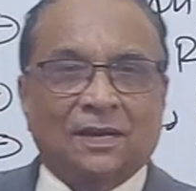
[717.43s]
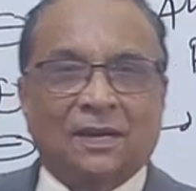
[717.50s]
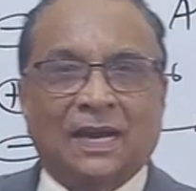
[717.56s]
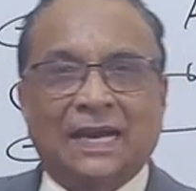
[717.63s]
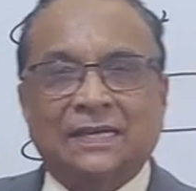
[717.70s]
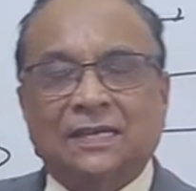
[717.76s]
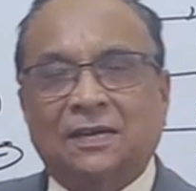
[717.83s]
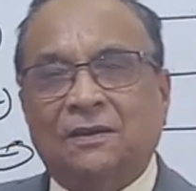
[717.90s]

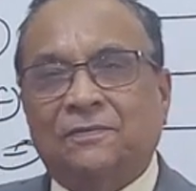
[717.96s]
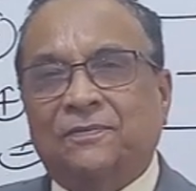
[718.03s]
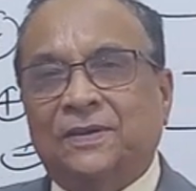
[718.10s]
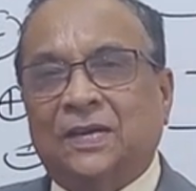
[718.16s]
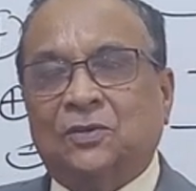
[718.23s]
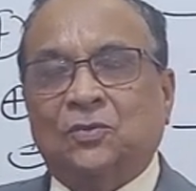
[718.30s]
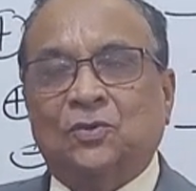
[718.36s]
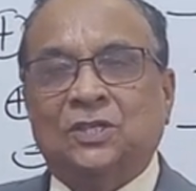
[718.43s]
lot of
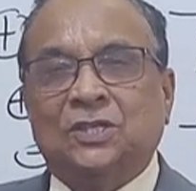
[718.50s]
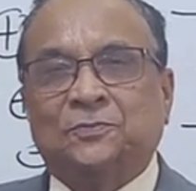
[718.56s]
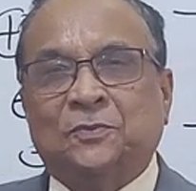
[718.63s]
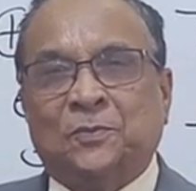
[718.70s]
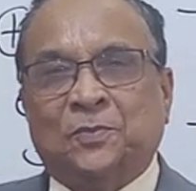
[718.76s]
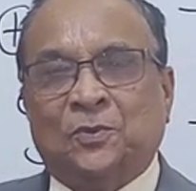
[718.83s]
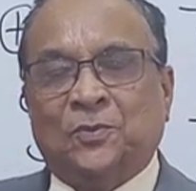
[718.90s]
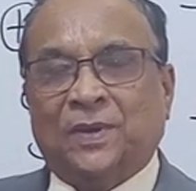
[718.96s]
notorious
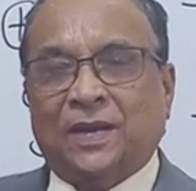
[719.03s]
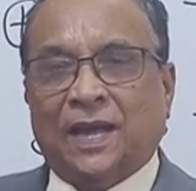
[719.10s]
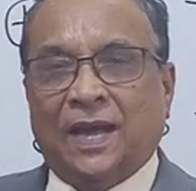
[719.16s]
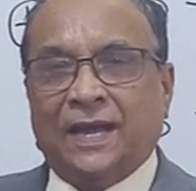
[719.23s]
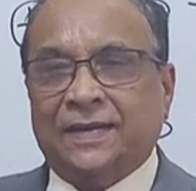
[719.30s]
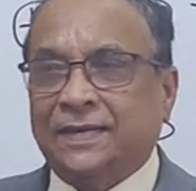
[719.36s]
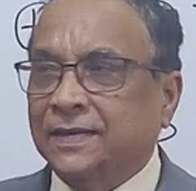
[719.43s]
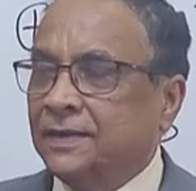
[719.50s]
people were
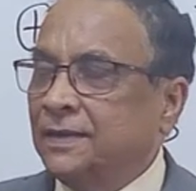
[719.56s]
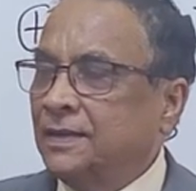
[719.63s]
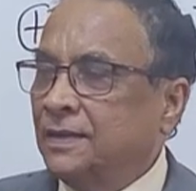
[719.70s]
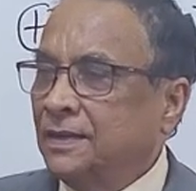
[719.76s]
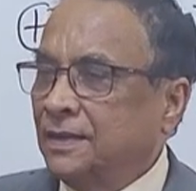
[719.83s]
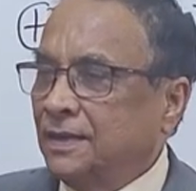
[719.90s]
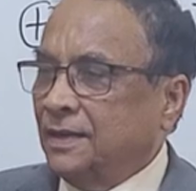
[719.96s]
hiding,